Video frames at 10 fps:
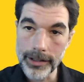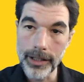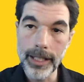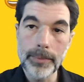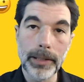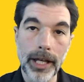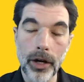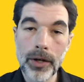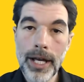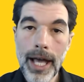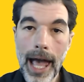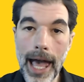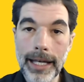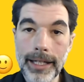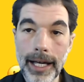at the link below
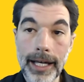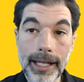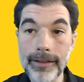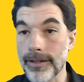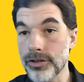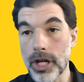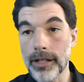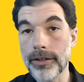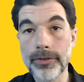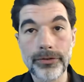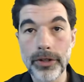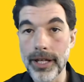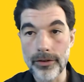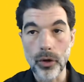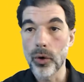and get this checklist for
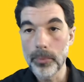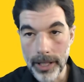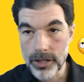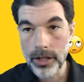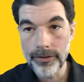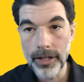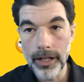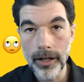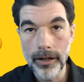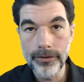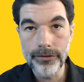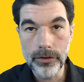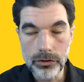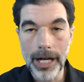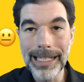free. There's a whole bunch of
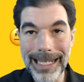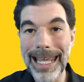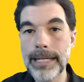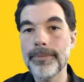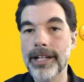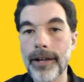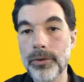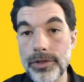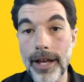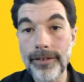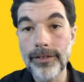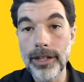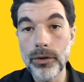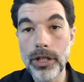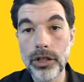great games and exercises
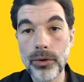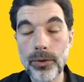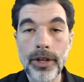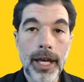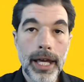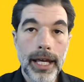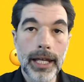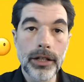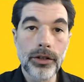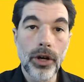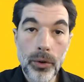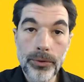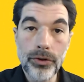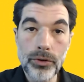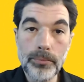that you can use in your
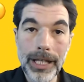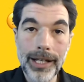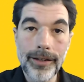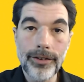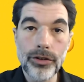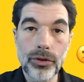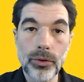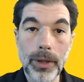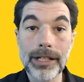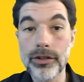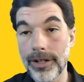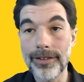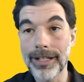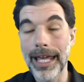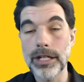own Zoom meetings to
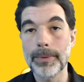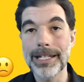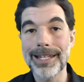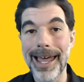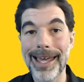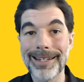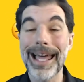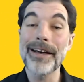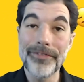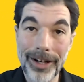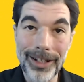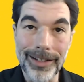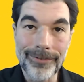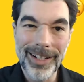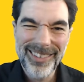increase engagement and have
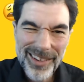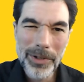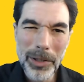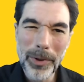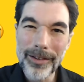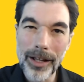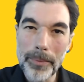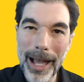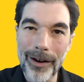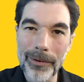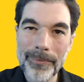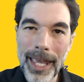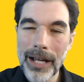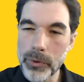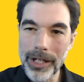fun, because that's really what it's all about.
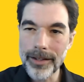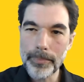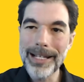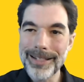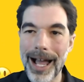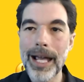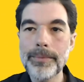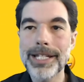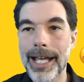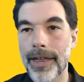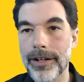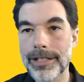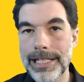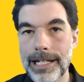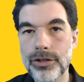If we're going to spend time
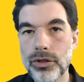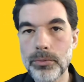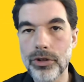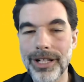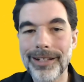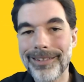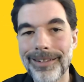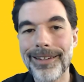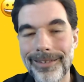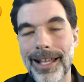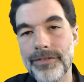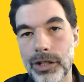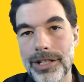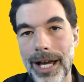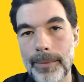together in a Zoom grid, let's at least have
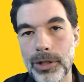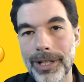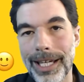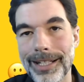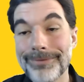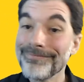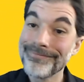a good time doing it.